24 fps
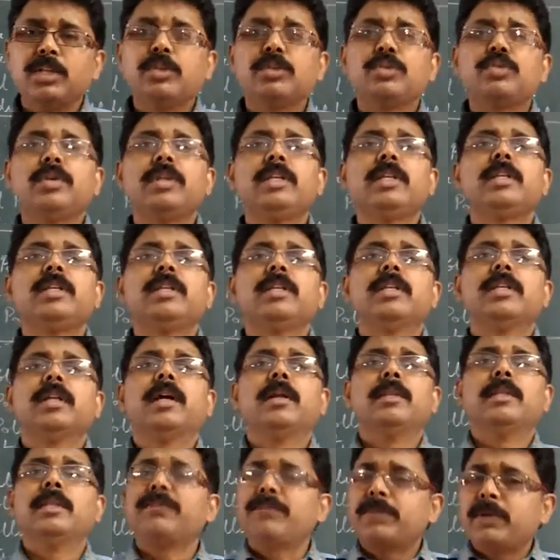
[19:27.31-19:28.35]
usually
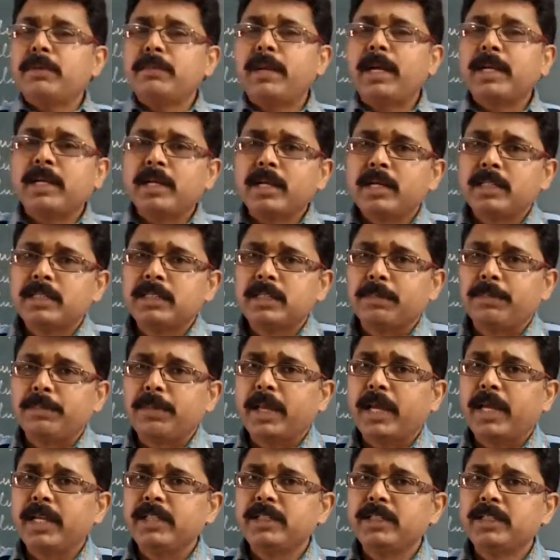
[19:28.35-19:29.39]
a different method is
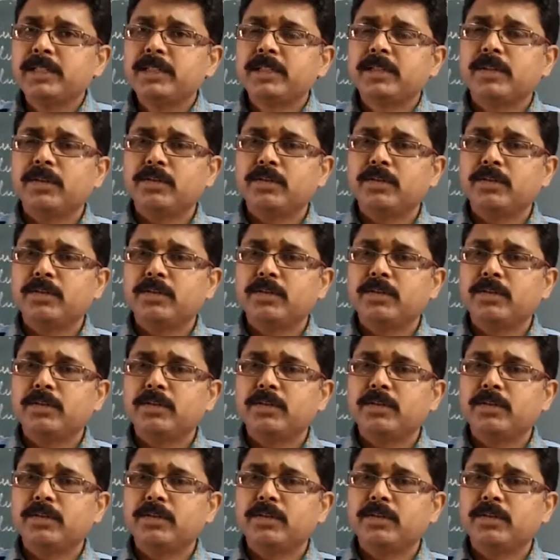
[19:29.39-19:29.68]
applied,